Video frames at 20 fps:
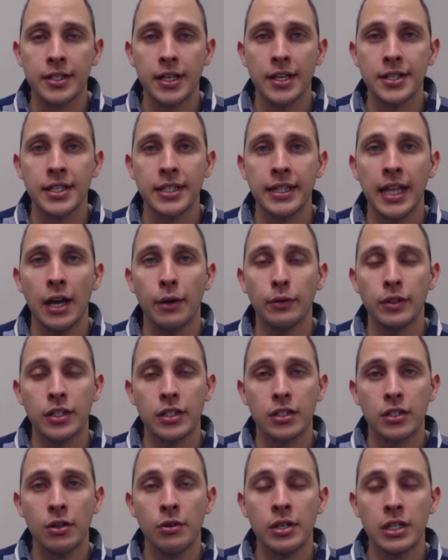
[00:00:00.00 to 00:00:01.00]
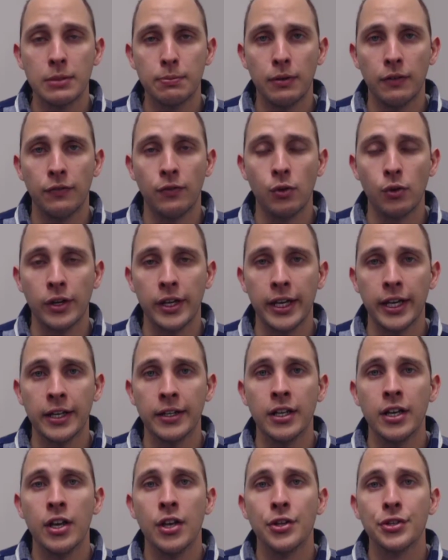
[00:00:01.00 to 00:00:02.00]
discussing that with students
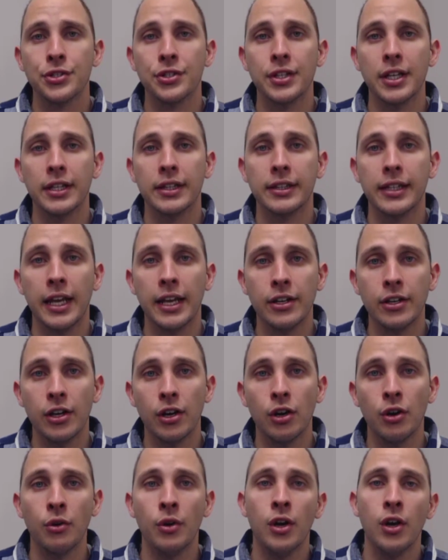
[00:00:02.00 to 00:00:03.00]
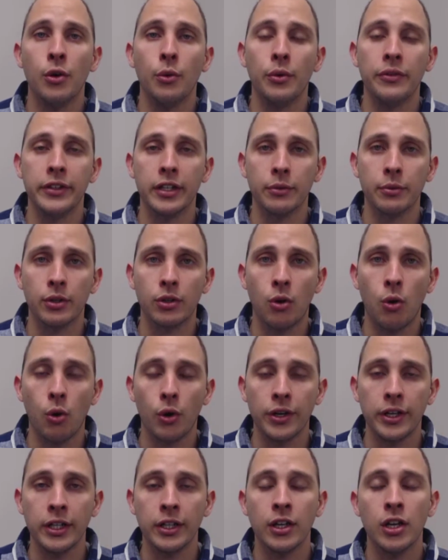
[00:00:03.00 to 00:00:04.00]
beforehand so that they know when they're
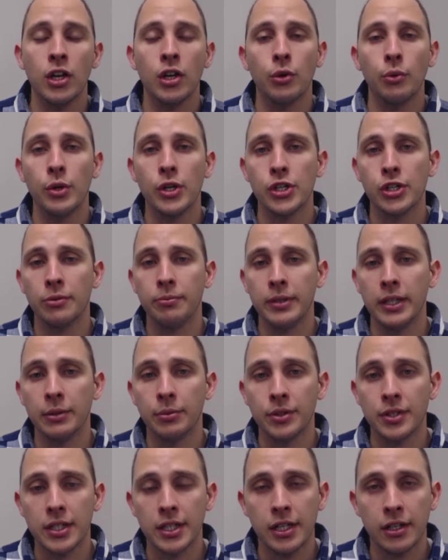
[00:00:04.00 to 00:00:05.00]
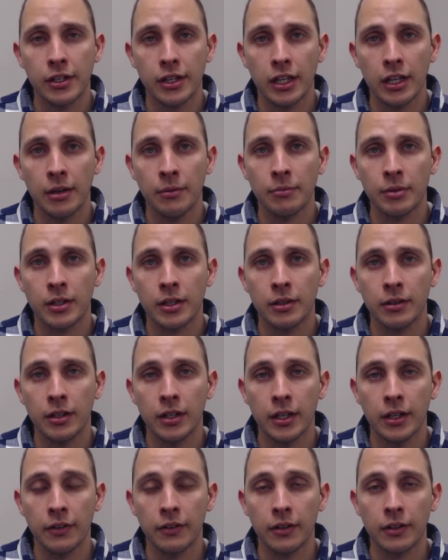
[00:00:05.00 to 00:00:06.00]
recording, we should be able to hear them
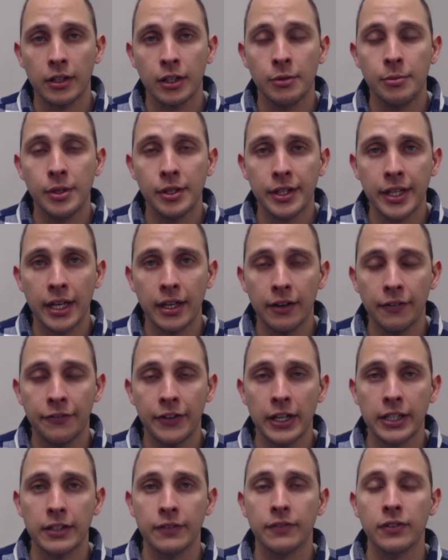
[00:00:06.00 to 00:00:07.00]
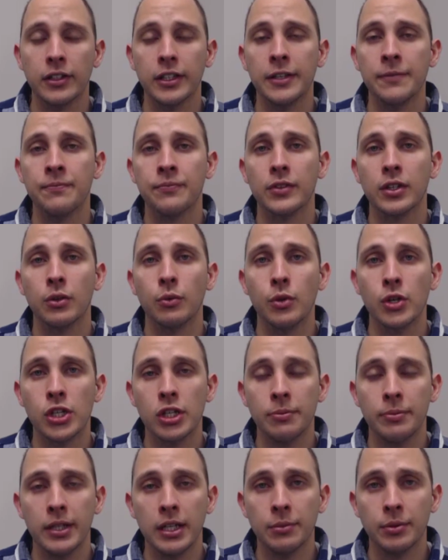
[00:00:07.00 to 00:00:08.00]
communicate effectively.
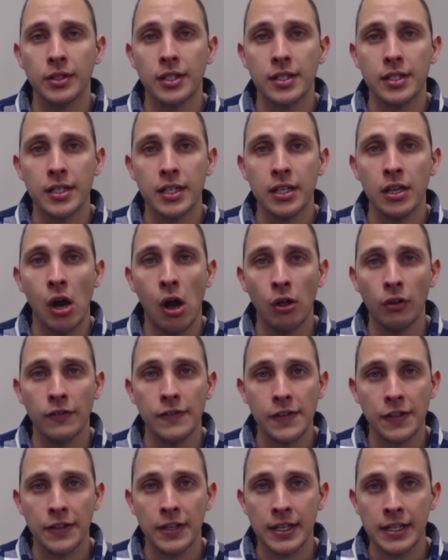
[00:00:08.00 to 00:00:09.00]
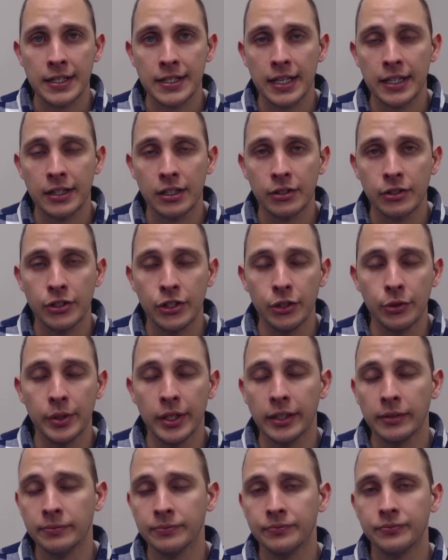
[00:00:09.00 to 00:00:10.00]
We should be able to see all of the things that they're
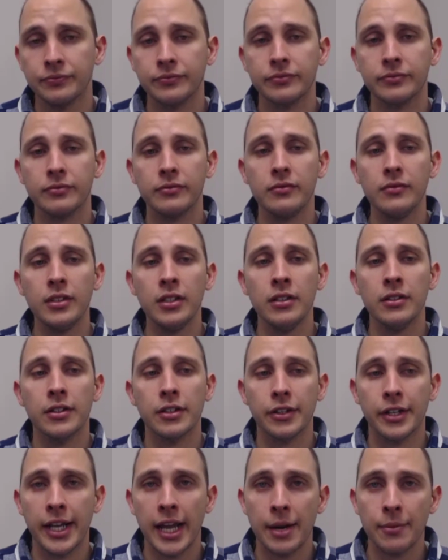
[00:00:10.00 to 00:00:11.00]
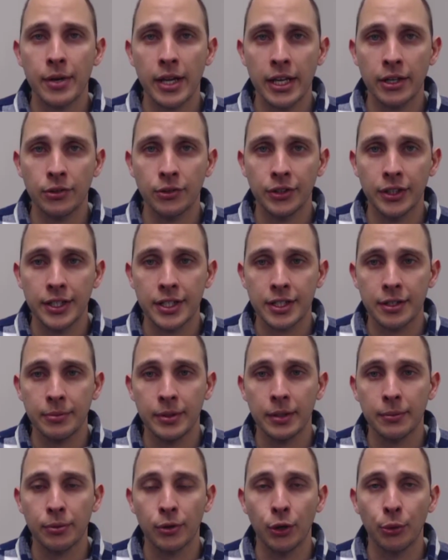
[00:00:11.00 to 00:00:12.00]
doing. Their camera angle needs
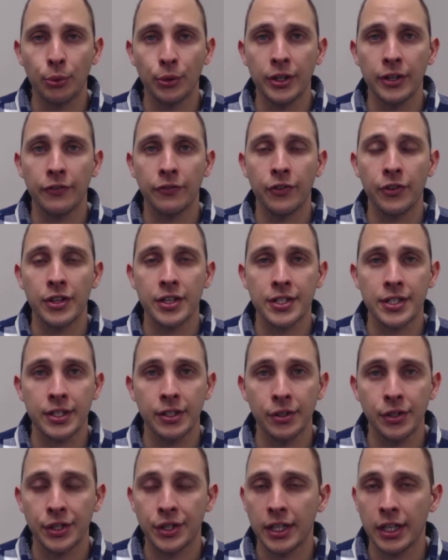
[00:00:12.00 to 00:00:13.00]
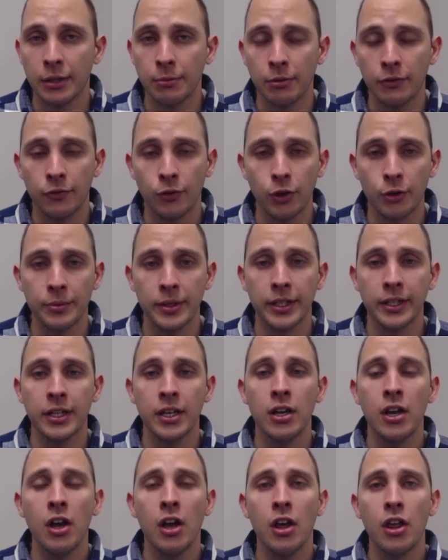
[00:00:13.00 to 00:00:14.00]
to be appropriate for the skill that they are
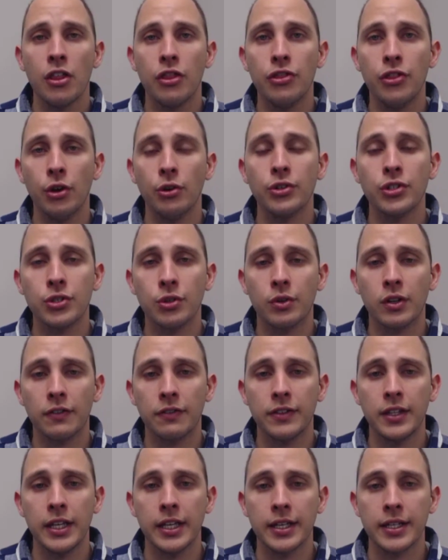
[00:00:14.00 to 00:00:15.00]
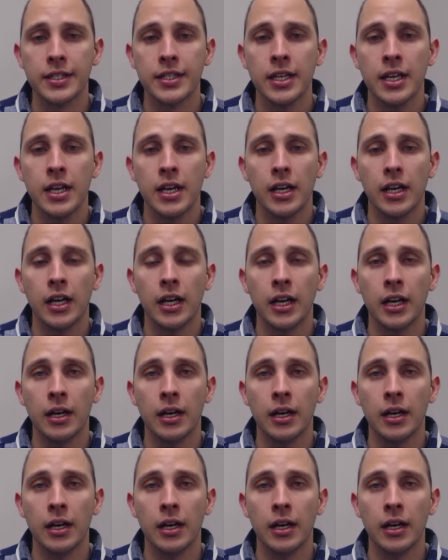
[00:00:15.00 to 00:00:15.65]
performing. Those sort of things,